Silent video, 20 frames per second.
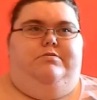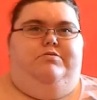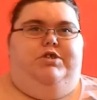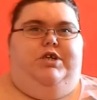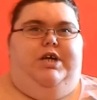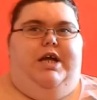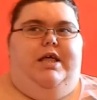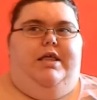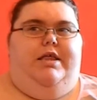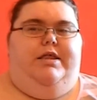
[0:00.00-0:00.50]

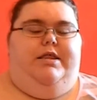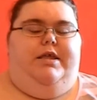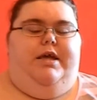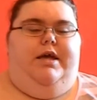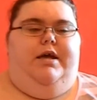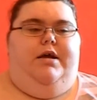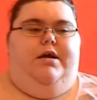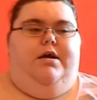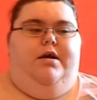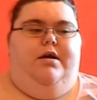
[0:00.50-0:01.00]
trying to
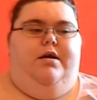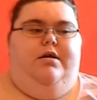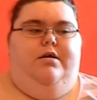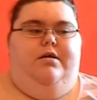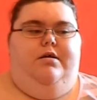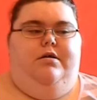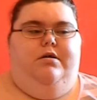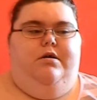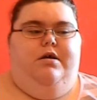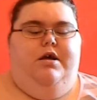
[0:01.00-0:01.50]
think.
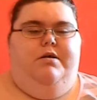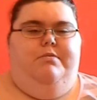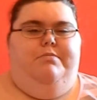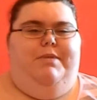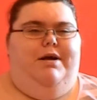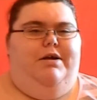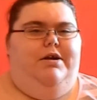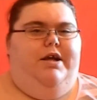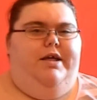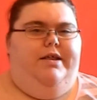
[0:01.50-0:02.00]

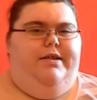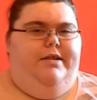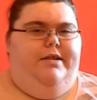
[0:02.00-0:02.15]
About